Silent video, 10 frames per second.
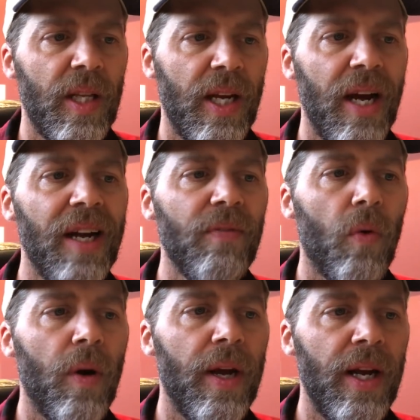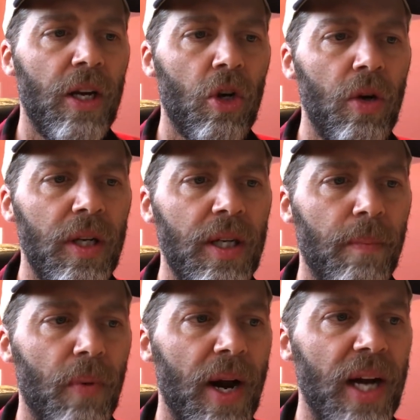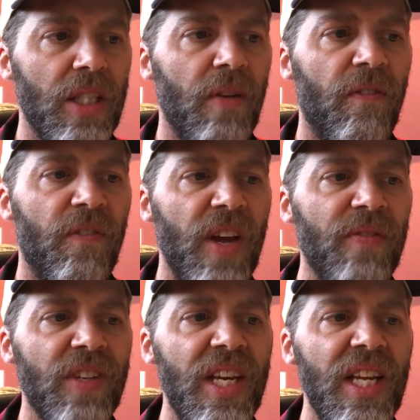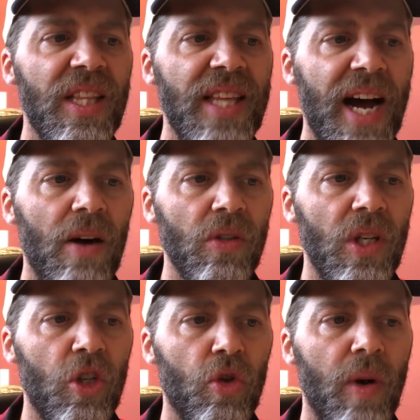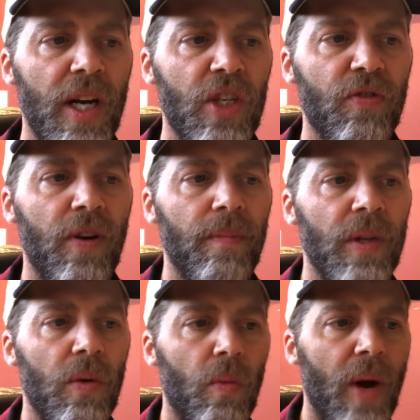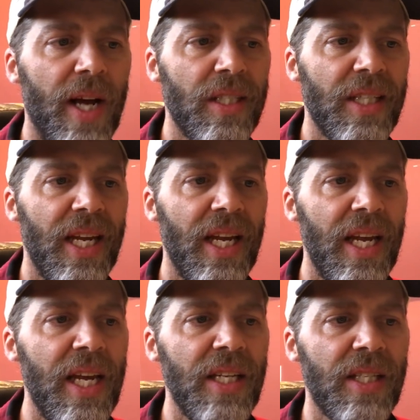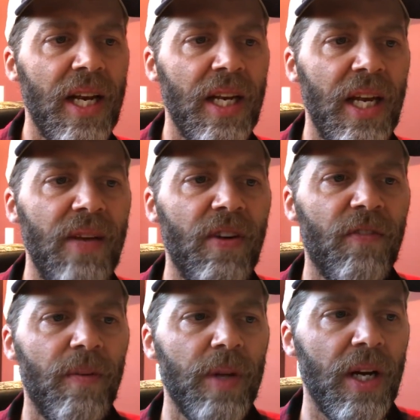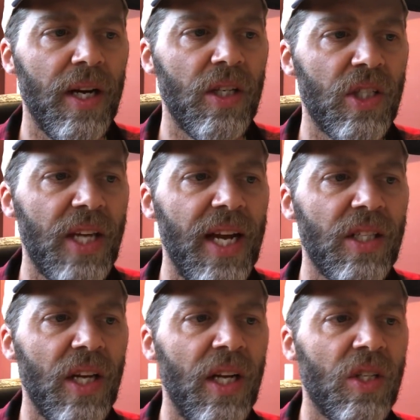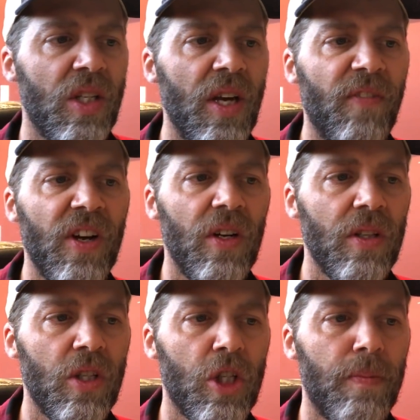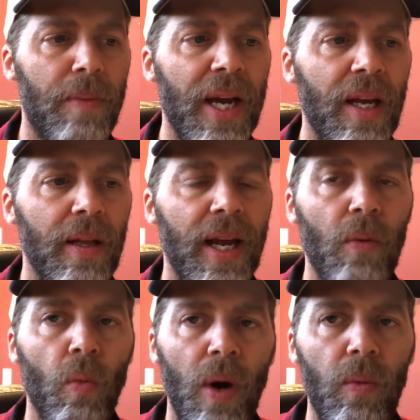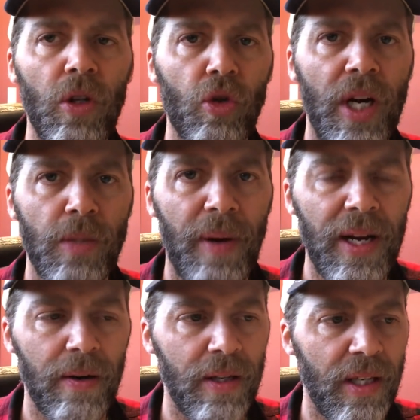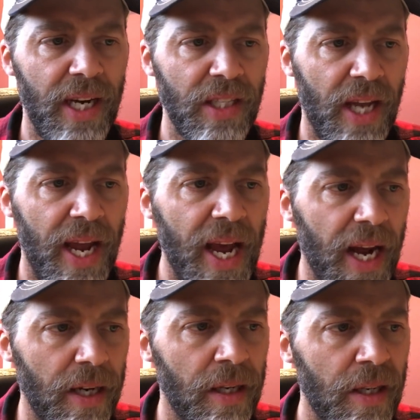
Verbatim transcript: the convoy could comprise 50,000 trucks from the west, east, and even from the United States. It's difficult to speculate what will transpire in the days ahead.